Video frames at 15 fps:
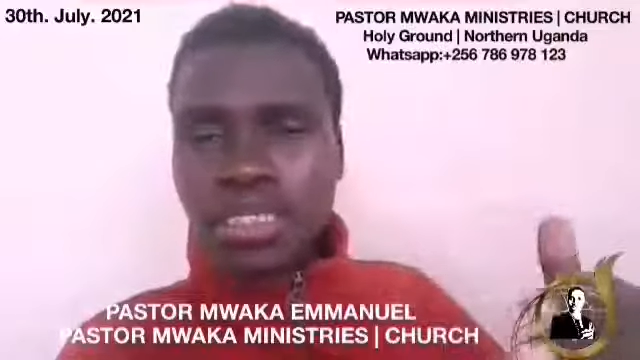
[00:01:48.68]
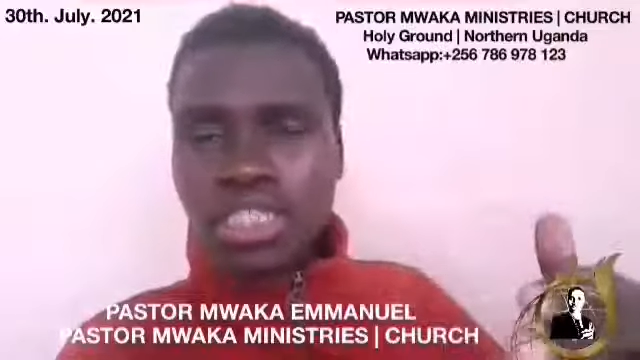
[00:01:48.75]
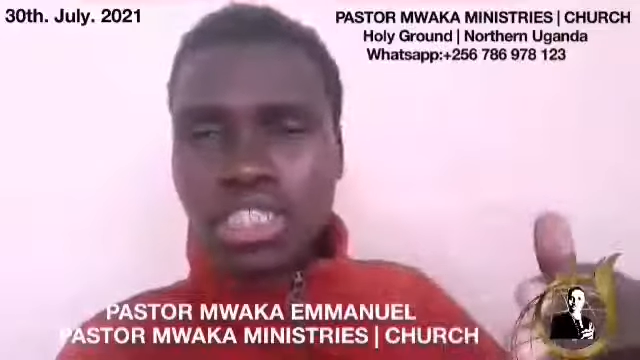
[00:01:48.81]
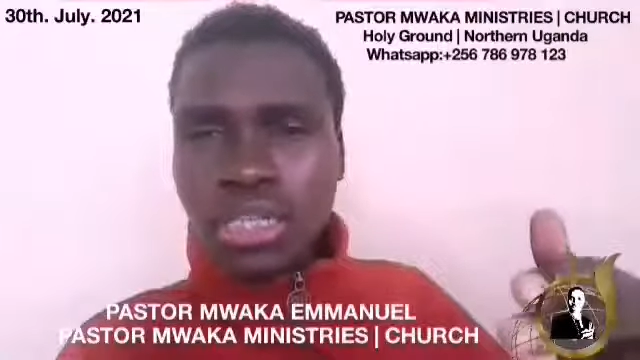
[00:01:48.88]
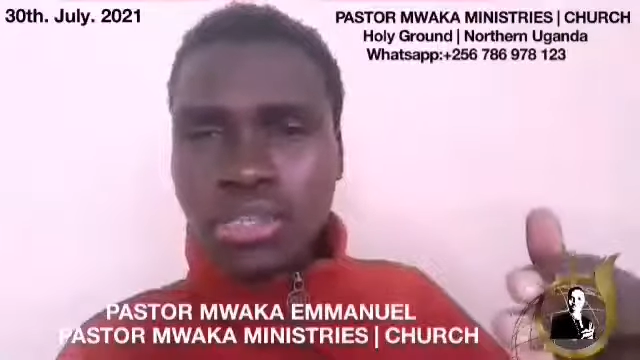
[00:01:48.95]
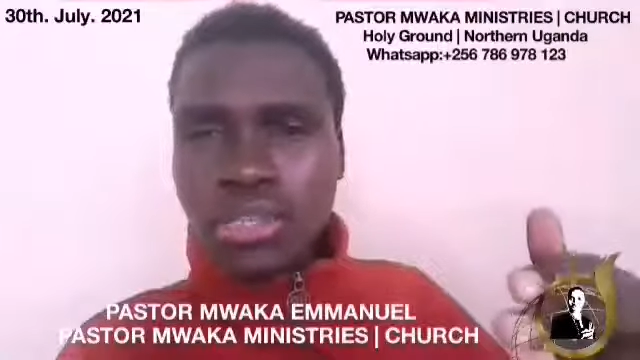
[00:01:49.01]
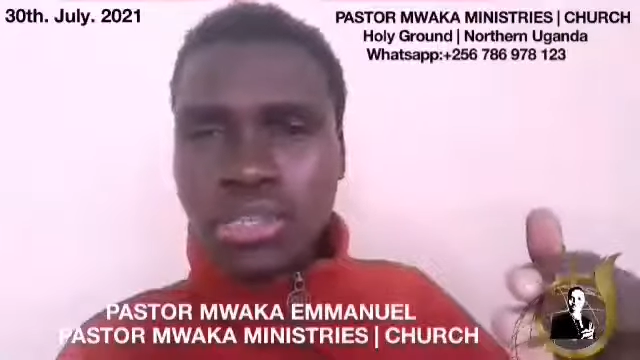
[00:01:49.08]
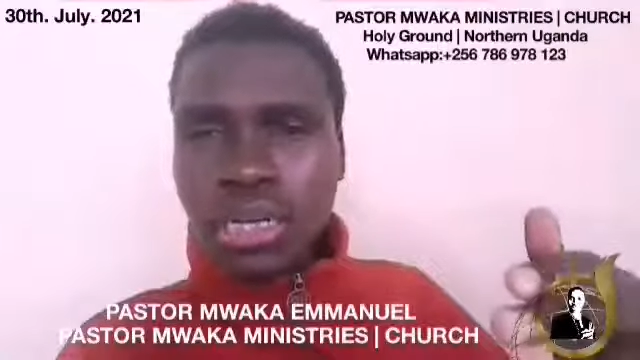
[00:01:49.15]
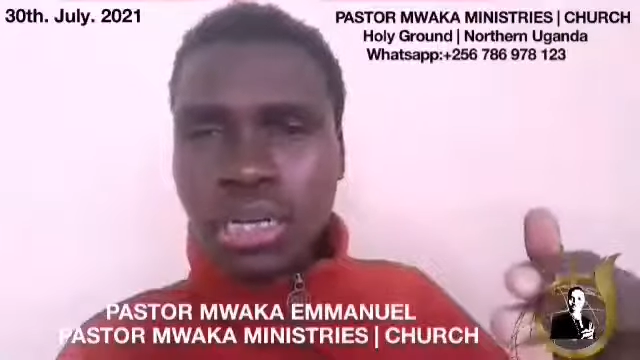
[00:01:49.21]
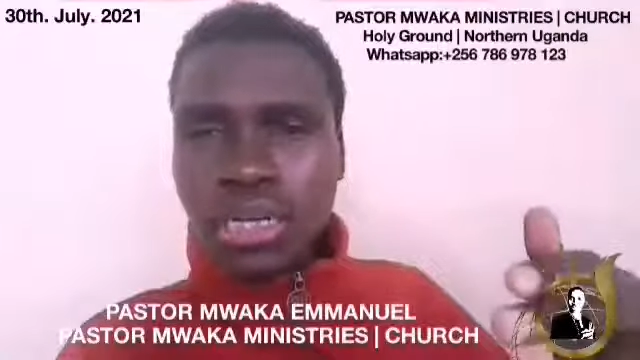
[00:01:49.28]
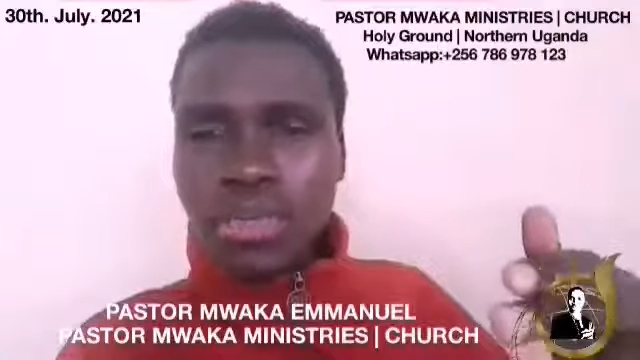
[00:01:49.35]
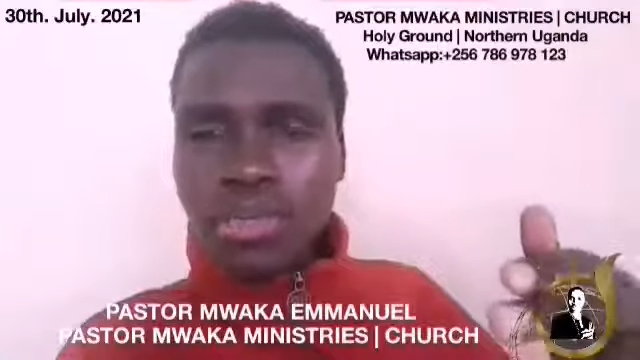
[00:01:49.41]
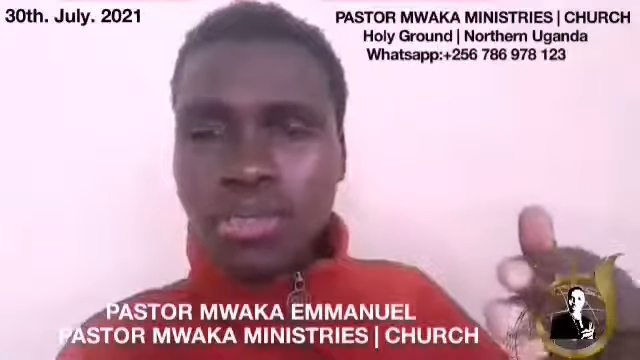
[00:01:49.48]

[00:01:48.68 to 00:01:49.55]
in just